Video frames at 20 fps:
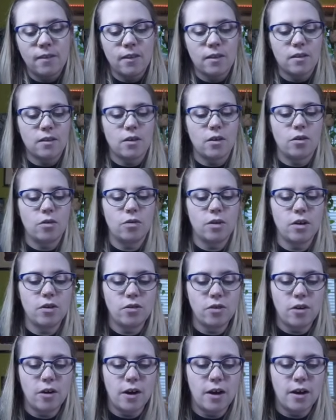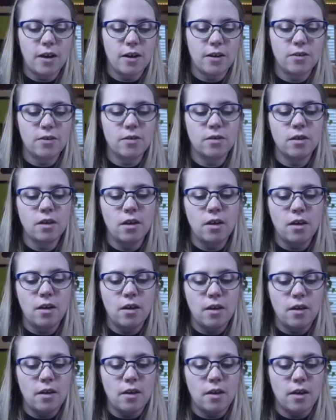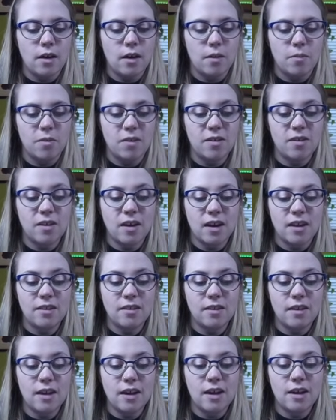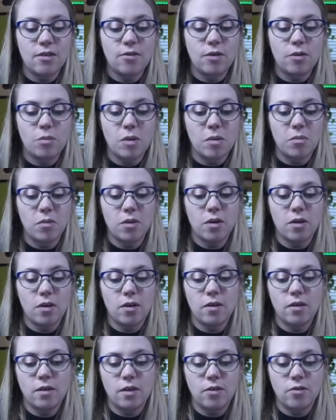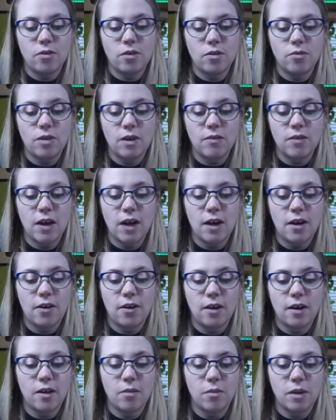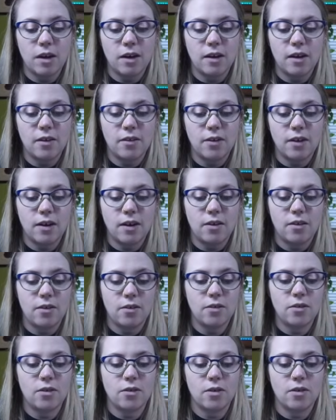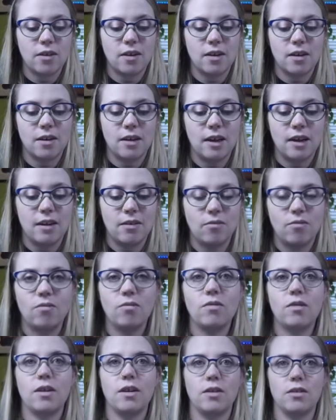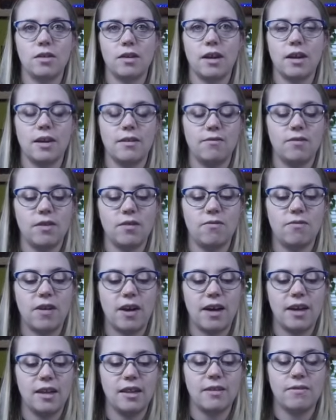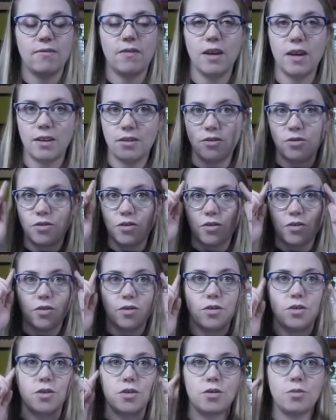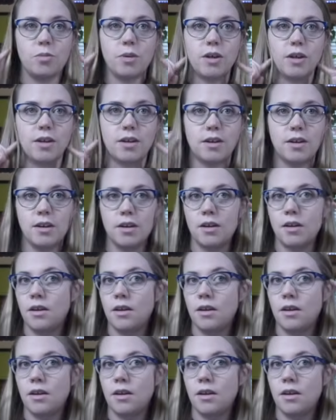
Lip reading: So there's our eyes. The sides of the head, remember, usually we have hair coming down here, so it'll kind of define the face just a little bit,